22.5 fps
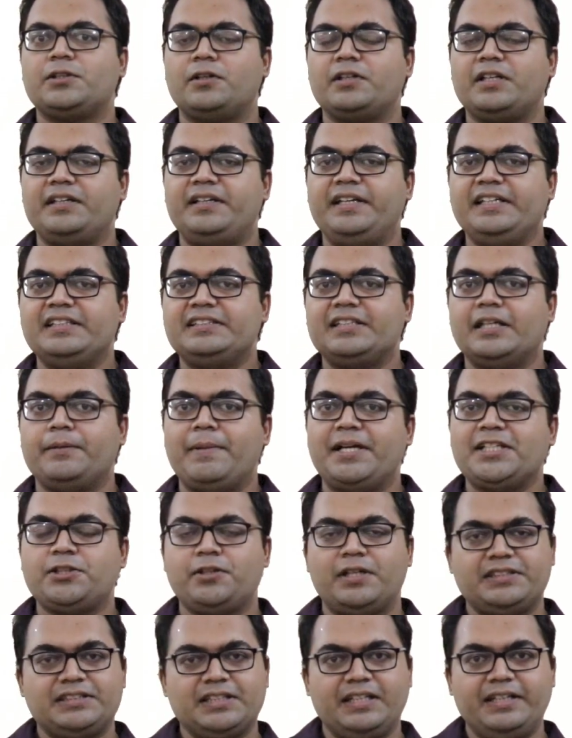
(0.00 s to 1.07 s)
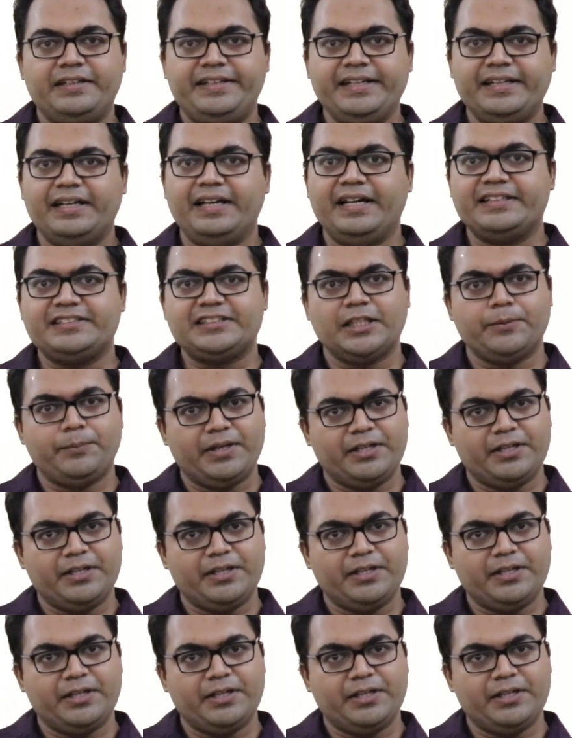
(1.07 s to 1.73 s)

or the T-cell maturation till election,